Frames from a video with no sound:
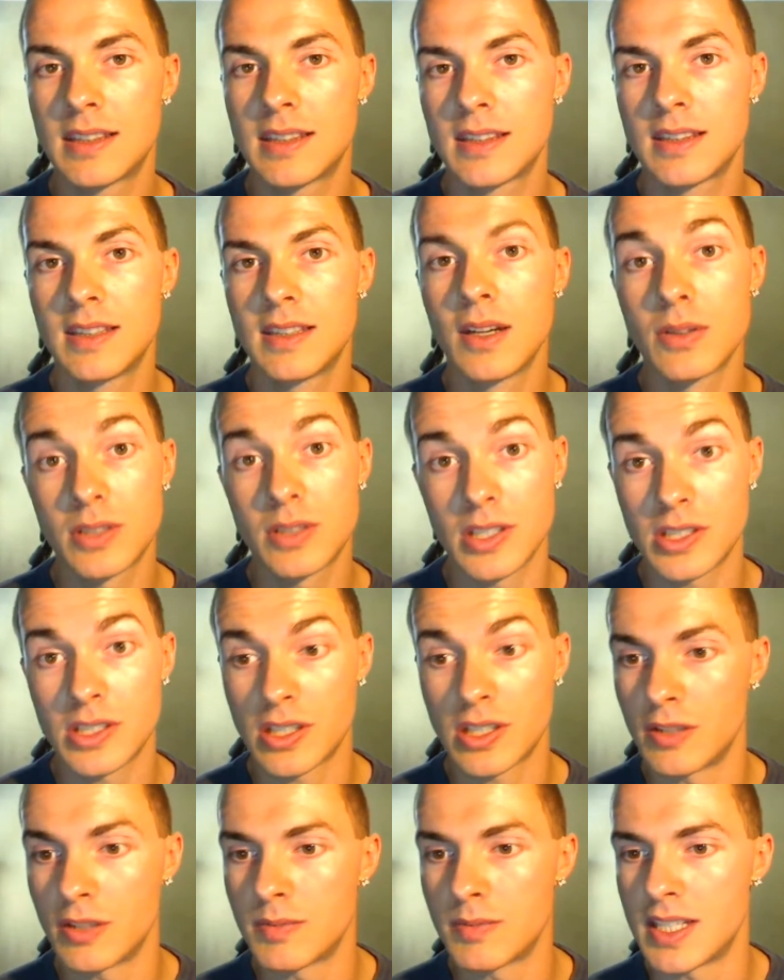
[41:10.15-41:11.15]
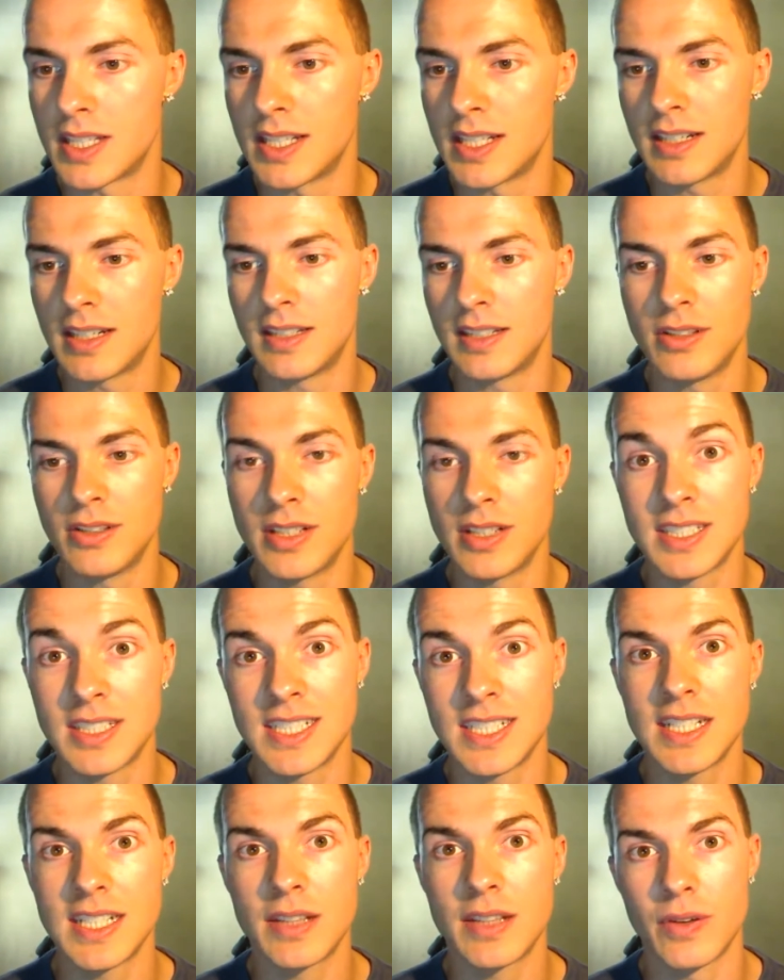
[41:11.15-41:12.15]
Those are the terms that you can see
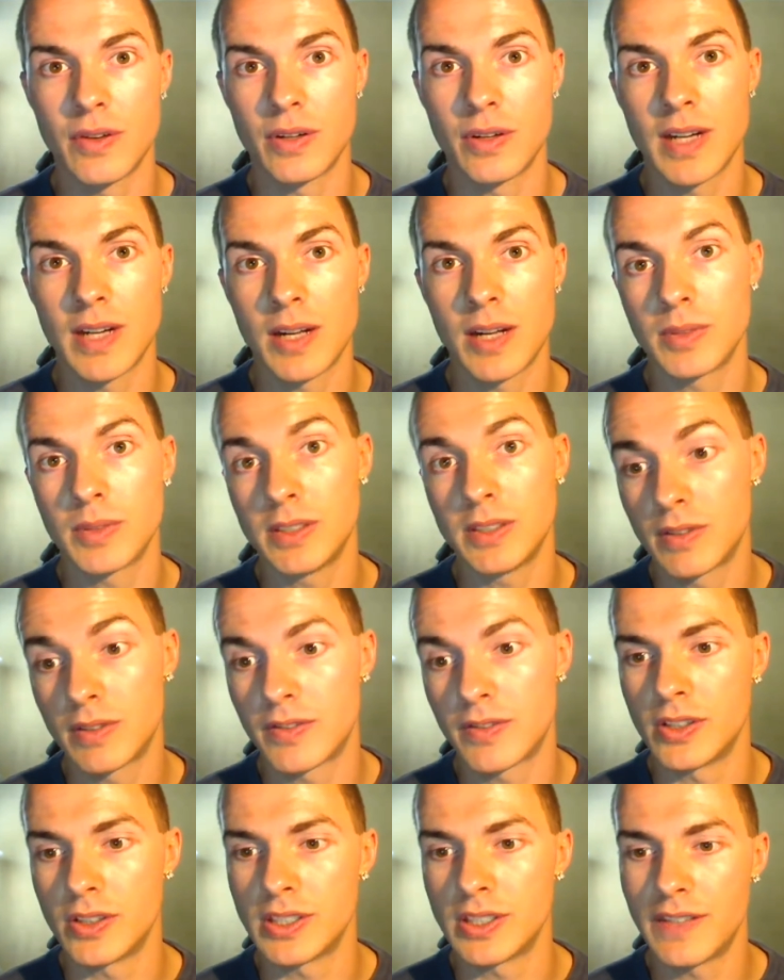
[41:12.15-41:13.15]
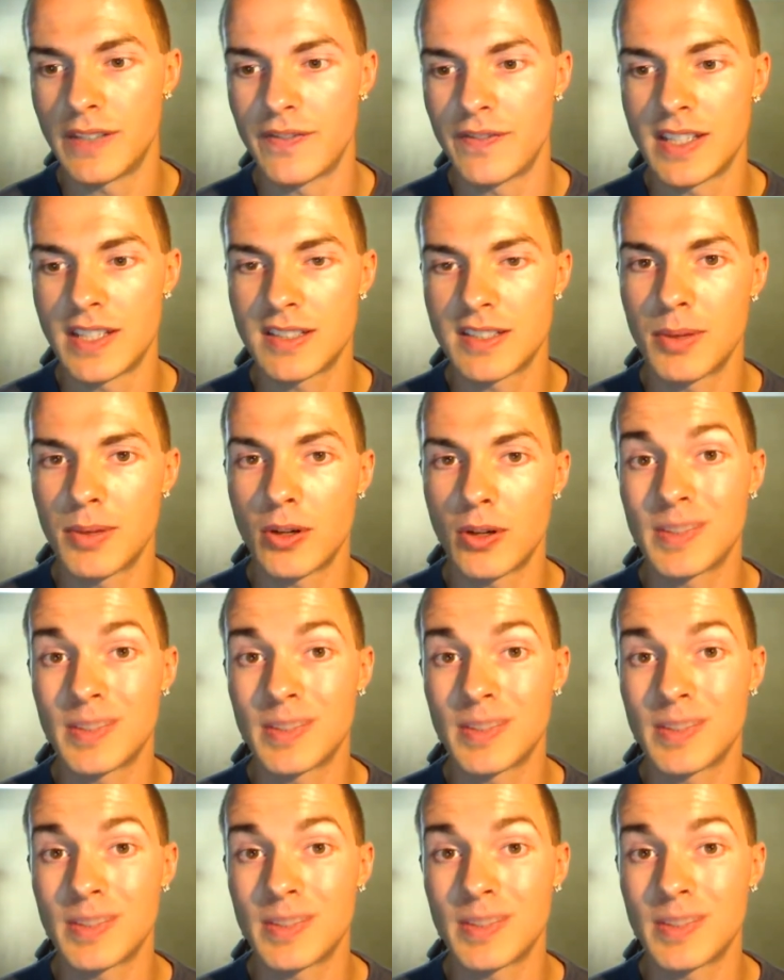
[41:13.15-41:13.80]
get thrown around when you're referring to defensive Pokemon.